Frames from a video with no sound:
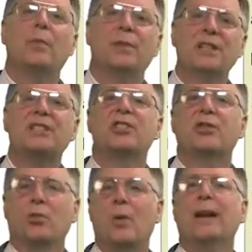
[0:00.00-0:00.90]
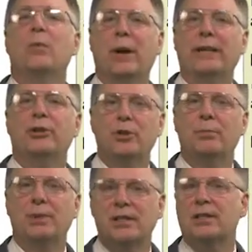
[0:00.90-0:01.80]
this is the right way to do
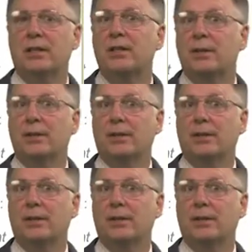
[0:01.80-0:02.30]
business?